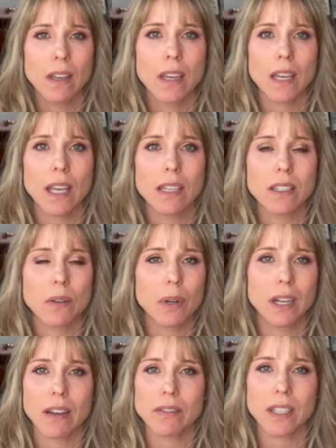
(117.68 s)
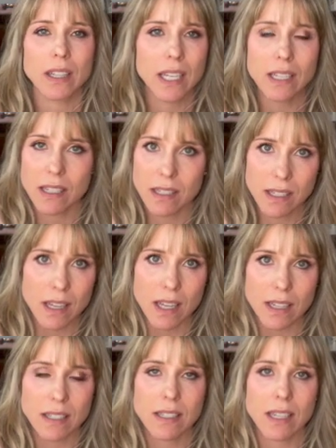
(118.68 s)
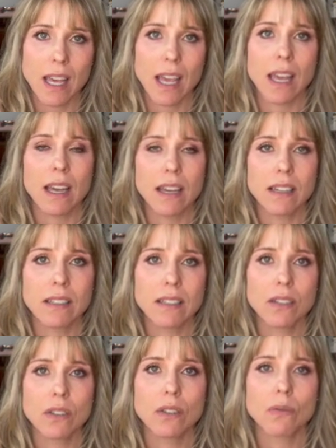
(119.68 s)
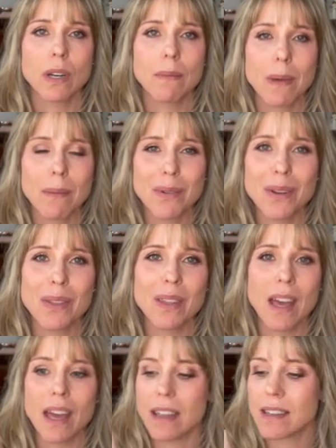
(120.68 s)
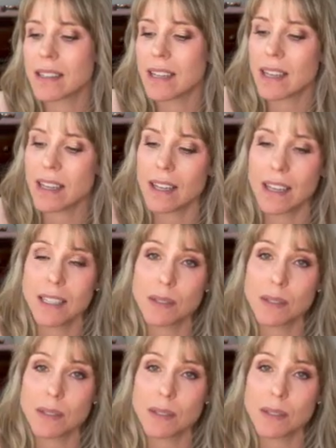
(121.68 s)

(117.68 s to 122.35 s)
And so we're gonna have to lean into this and remember that it's